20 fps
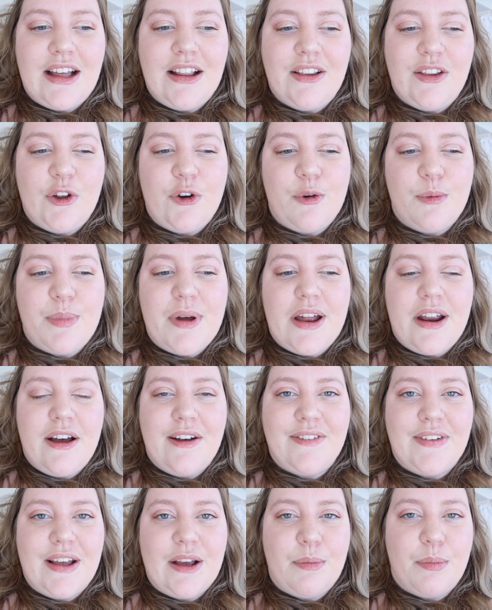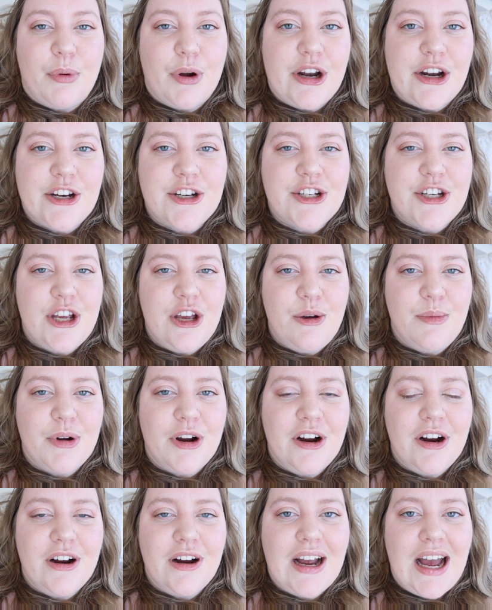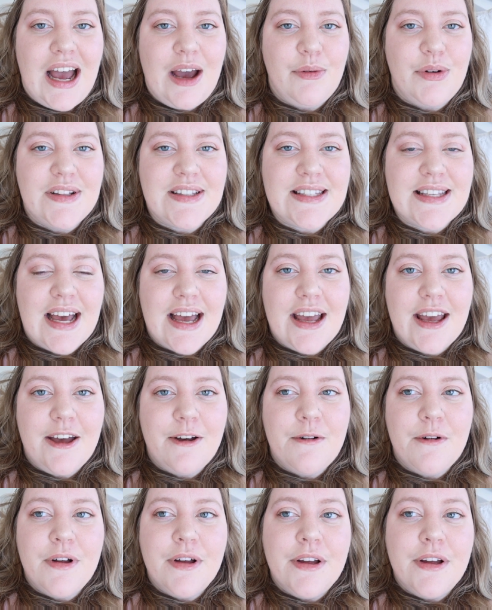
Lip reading: a little bit of like British humor, I would say.